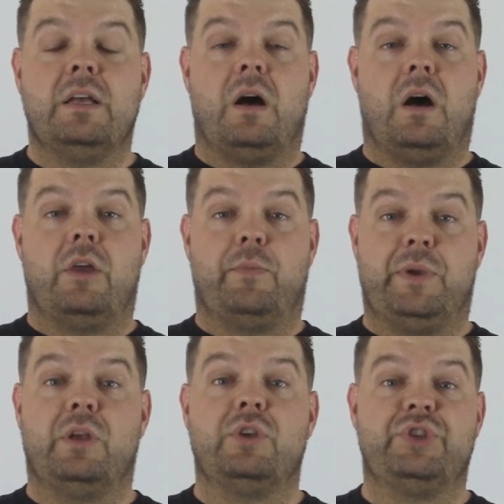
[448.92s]
the
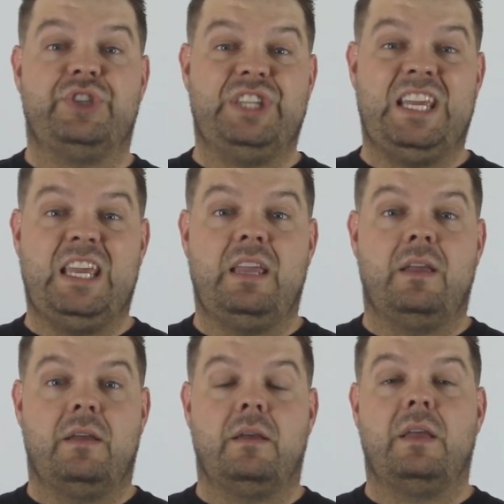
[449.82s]
pills
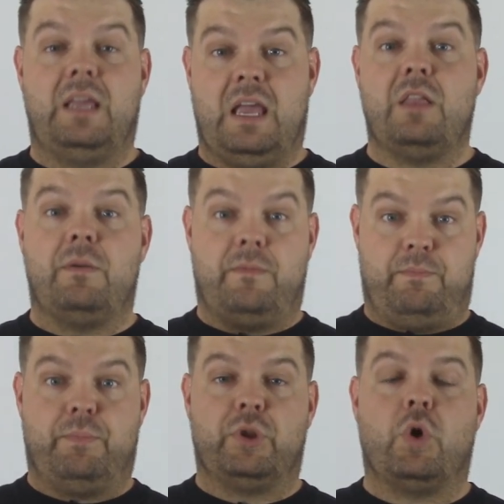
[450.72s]
D and
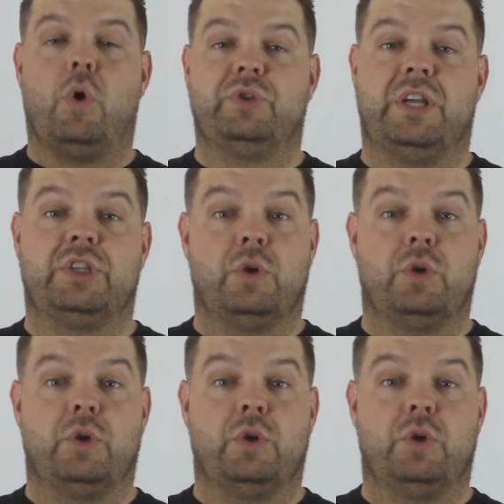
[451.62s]
put the holes in.